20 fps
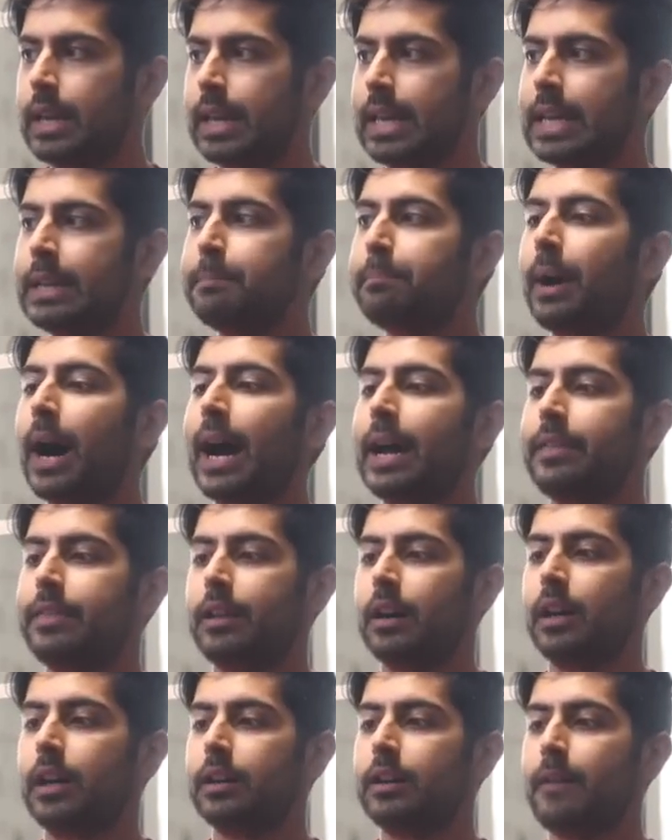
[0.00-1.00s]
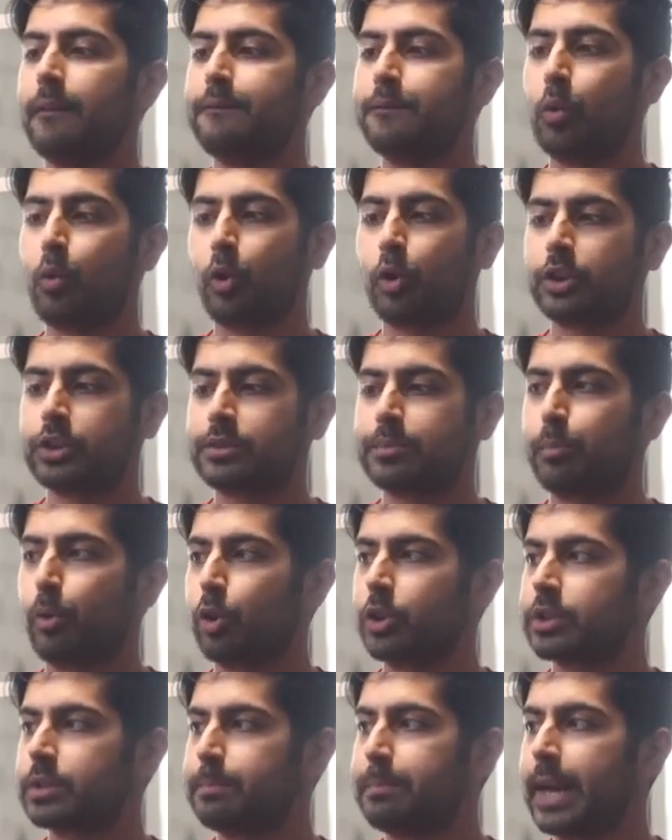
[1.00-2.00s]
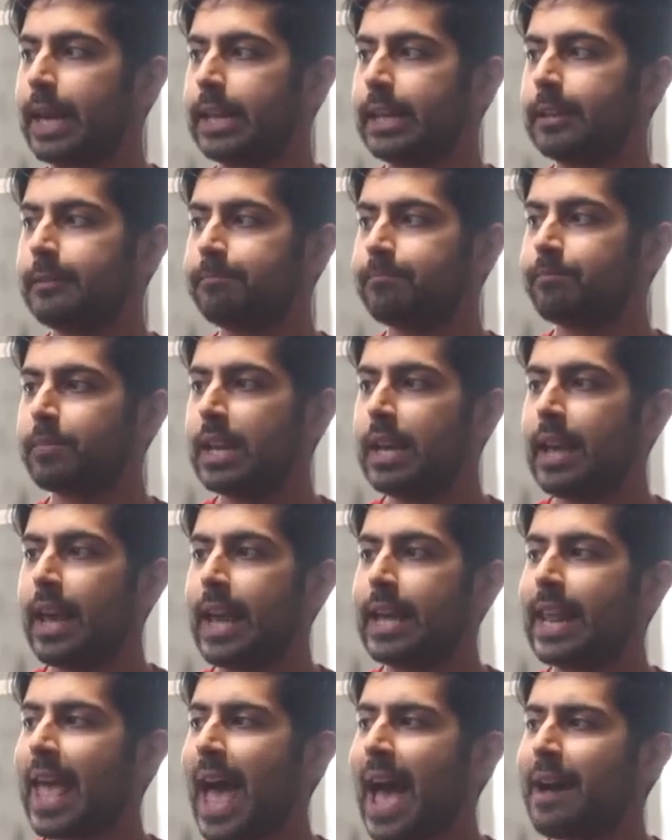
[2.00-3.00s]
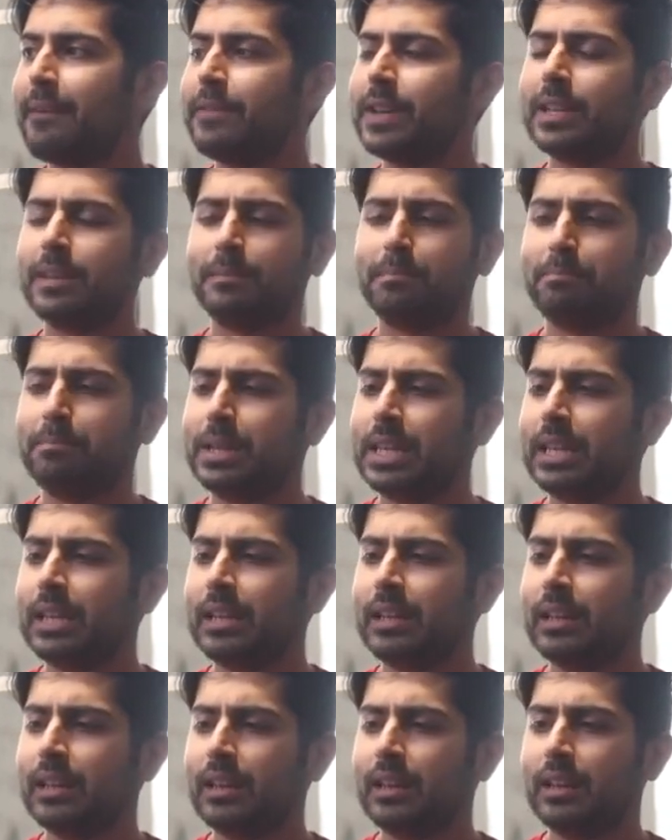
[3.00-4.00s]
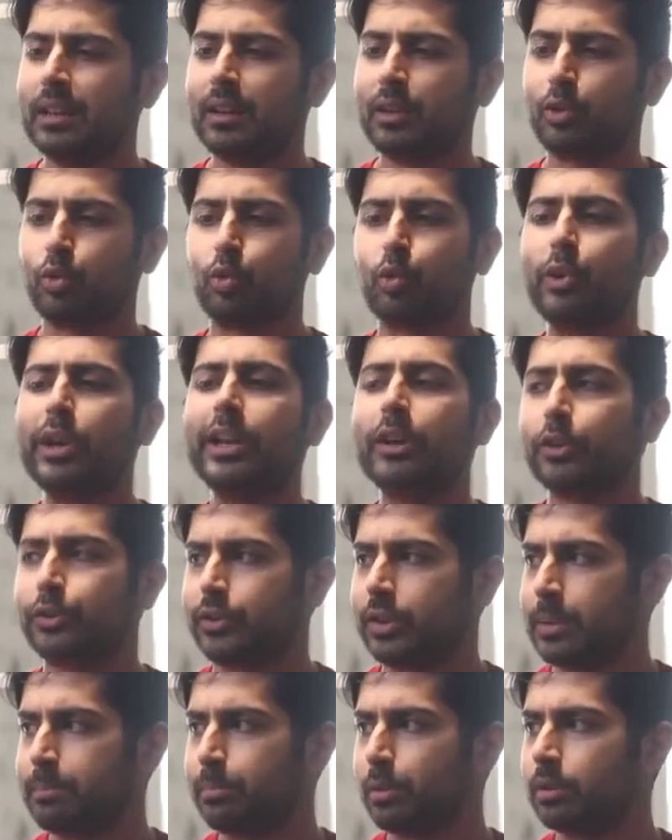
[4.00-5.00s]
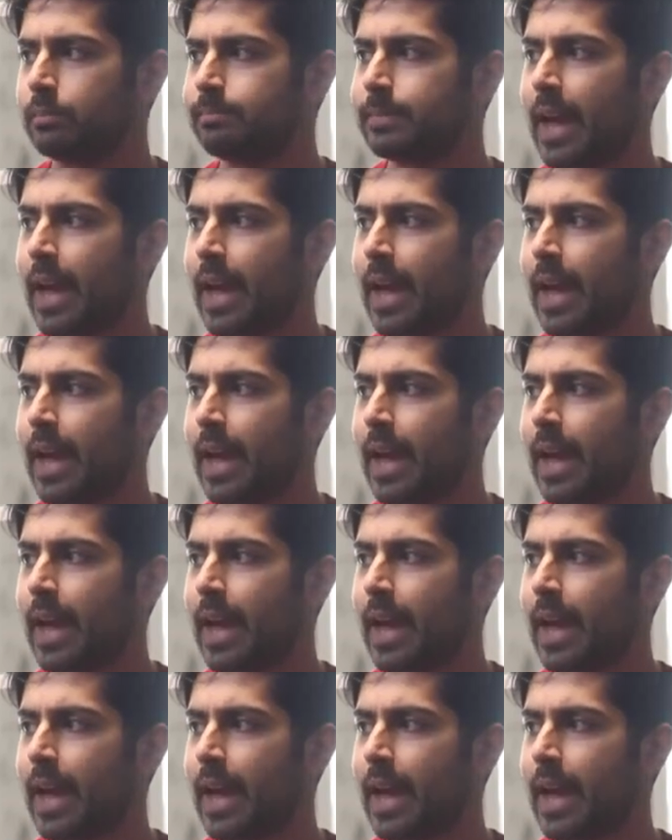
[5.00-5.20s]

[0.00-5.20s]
in Python for sports betting, and have it be real simple.